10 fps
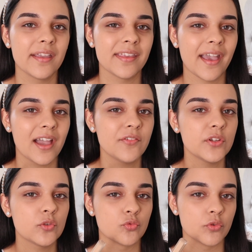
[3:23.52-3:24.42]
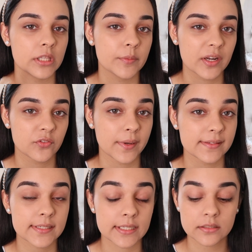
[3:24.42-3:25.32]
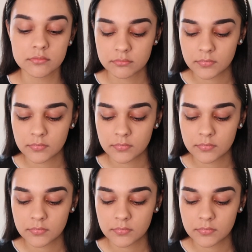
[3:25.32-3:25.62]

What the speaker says: Yeah, I feel really bad for my skin,